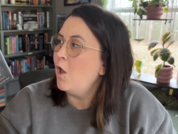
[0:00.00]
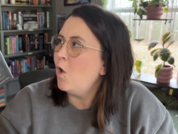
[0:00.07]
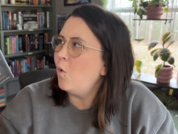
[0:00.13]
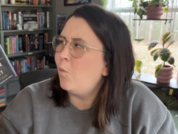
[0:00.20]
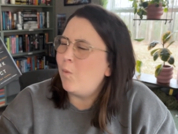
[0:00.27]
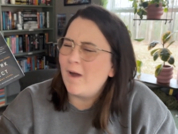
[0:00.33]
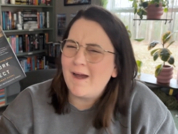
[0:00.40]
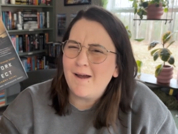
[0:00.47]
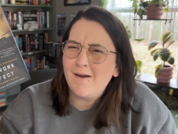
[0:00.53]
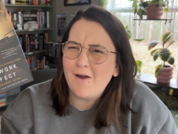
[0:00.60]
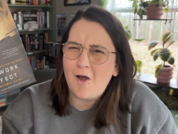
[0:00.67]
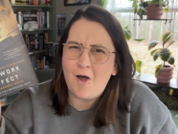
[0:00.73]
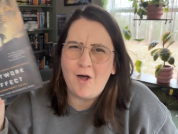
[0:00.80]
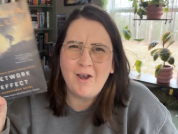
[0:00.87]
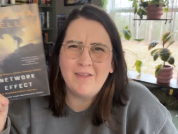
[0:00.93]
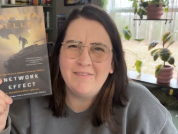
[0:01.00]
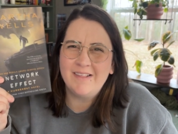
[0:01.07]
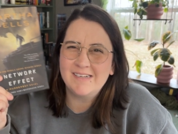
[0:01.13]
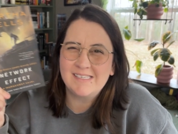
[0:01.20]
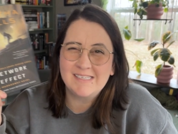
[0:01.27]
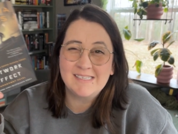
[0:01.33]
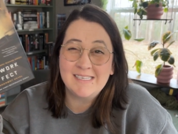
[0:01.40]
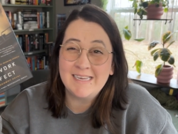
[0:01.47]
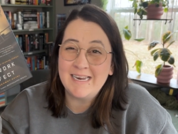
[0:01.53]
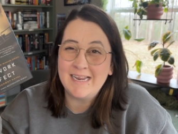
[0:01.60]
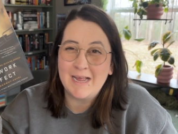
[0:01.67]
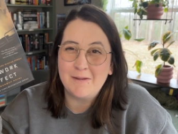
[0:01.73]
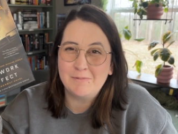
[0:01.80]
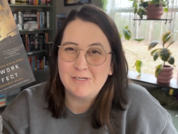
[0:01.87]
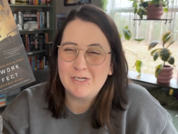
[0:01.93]
where all of this is leading
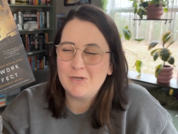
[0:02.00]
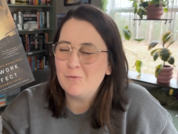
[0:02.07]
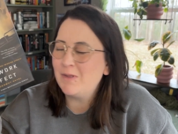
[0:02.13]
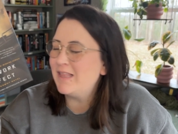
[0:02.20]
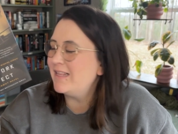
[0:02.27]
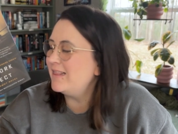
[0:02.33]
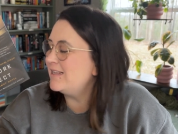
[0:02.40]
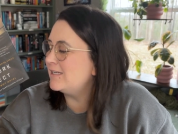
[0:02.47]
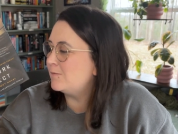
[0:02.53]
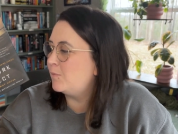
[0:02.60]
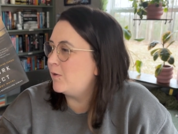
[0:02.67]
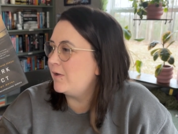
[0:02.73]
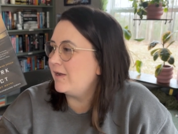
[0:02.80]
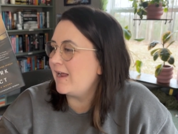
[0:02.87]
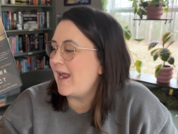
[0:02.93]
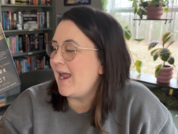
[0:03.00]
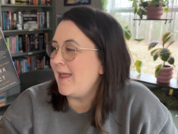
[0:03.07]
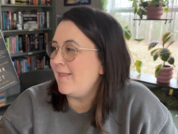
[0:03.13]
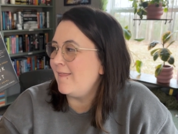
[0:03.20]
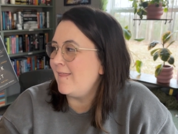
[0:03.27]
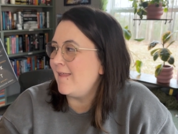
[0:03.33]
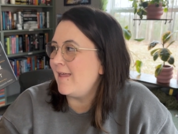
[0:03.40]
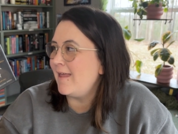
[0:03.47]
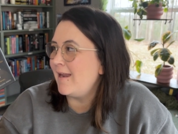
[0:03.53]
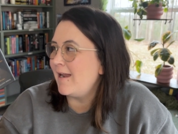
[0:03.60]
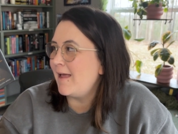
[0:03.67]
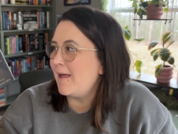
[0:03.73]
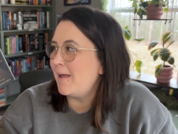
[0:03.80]
up to within this book, and then